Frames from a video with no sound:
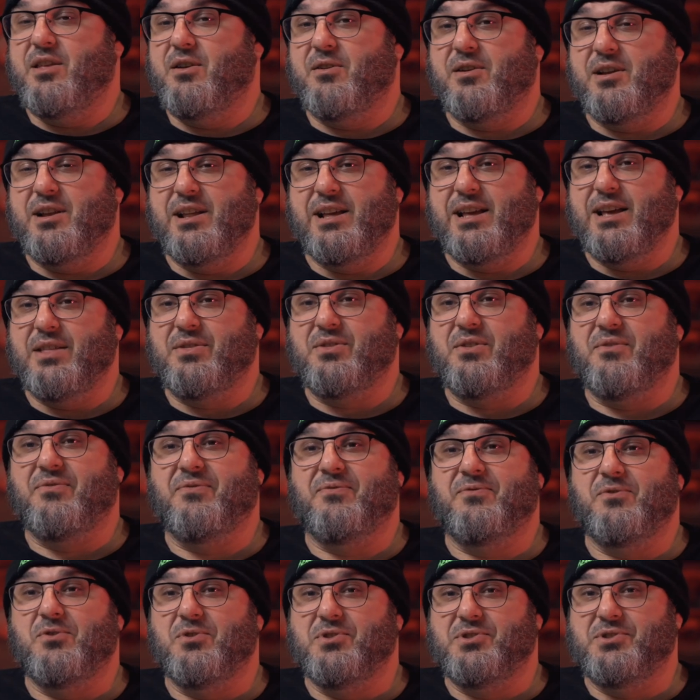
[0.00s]
you're going to get the
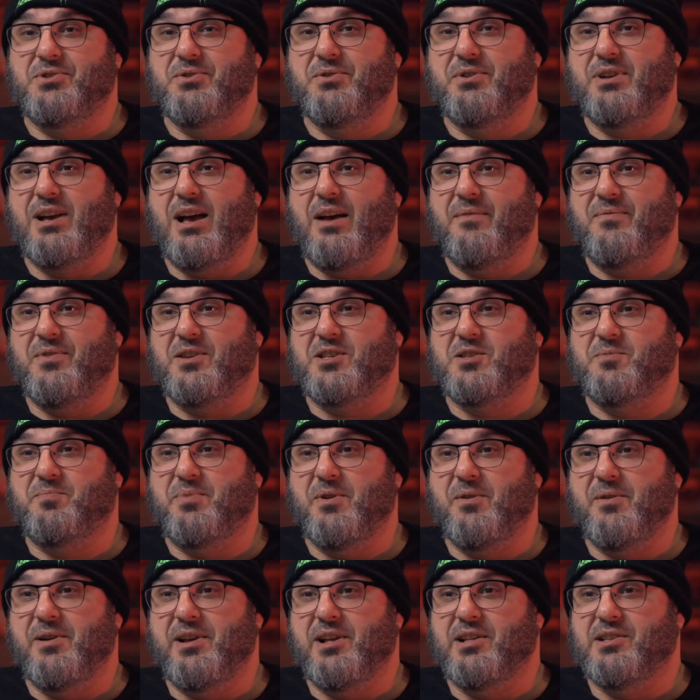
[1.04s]
full Suecof
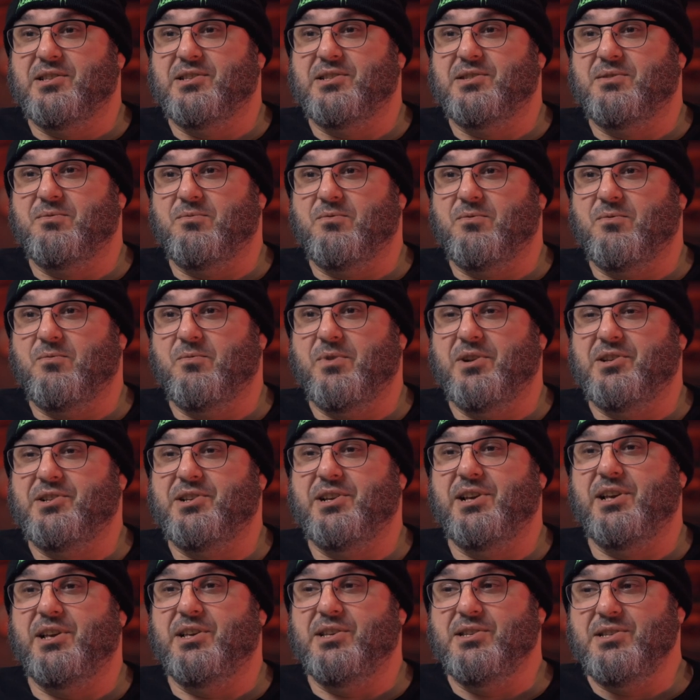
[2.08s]
experience, which
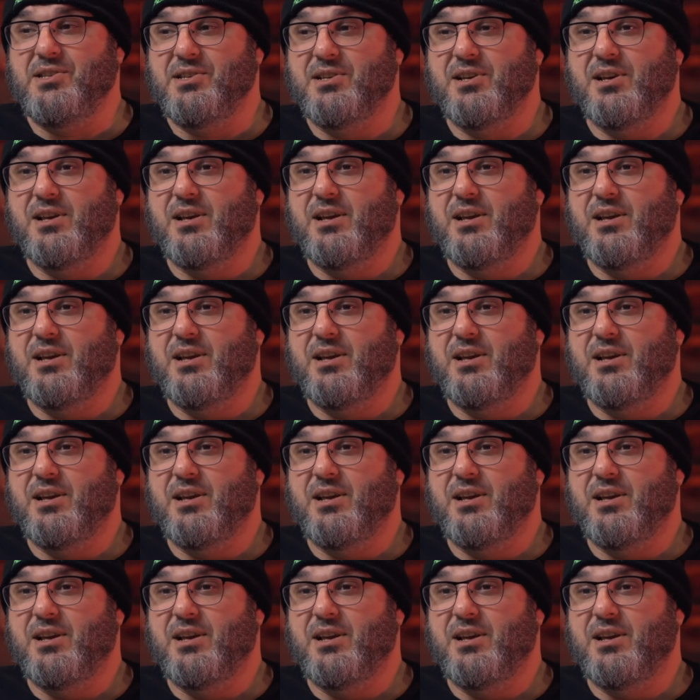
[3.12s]
is